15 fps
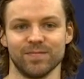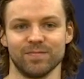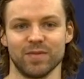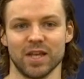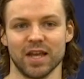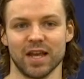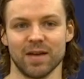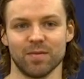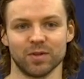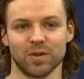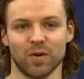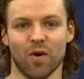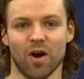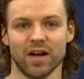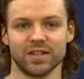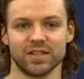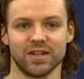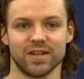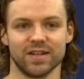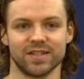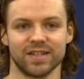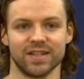being able to watch
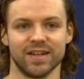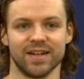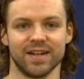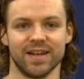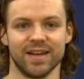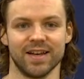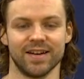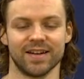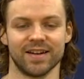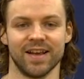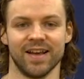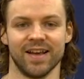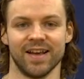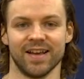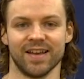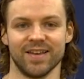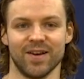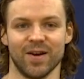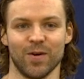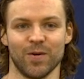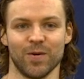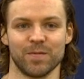us and, you
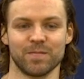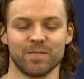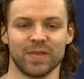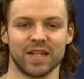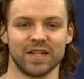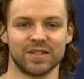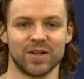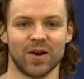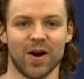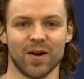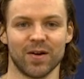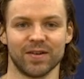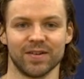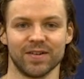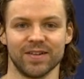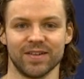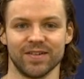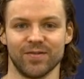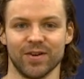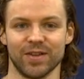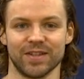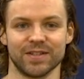know, talk
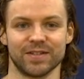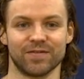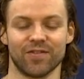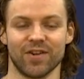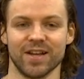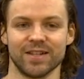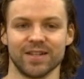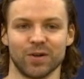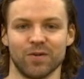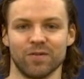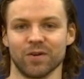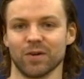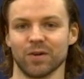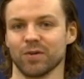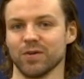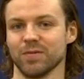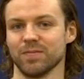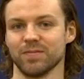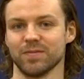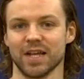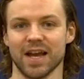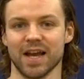with his friends over group
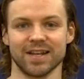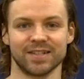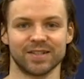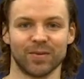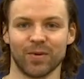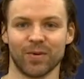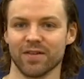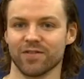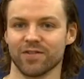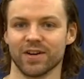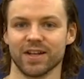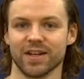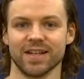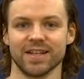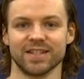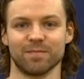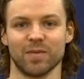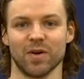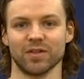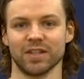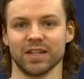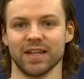texts or whatever it is
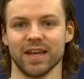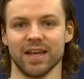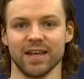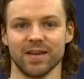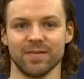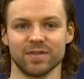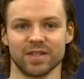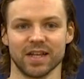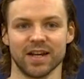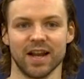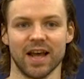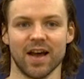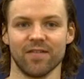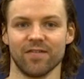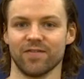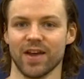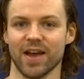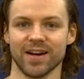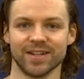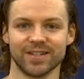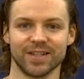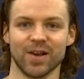about the games and have
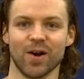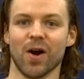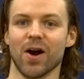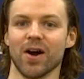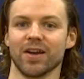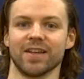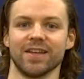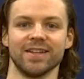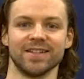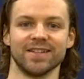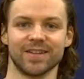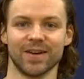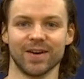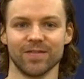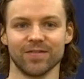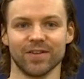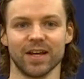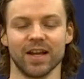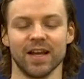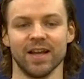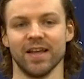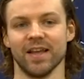fantasy hockey and stuff. Like,
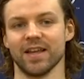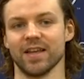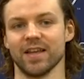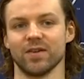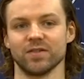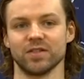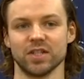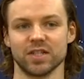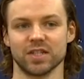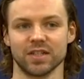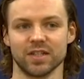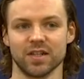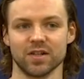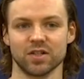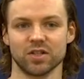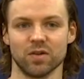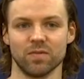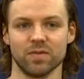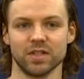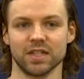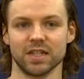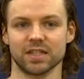you know, just there's so
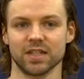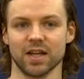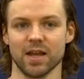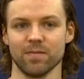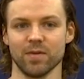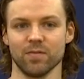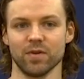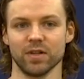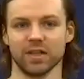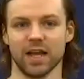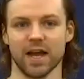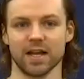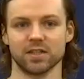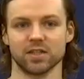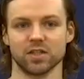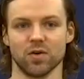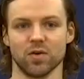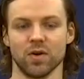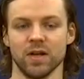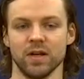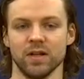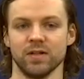much excitement with that. So,
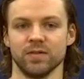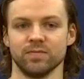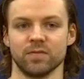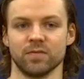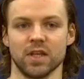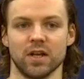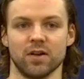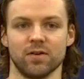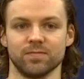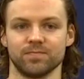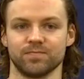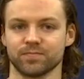you know,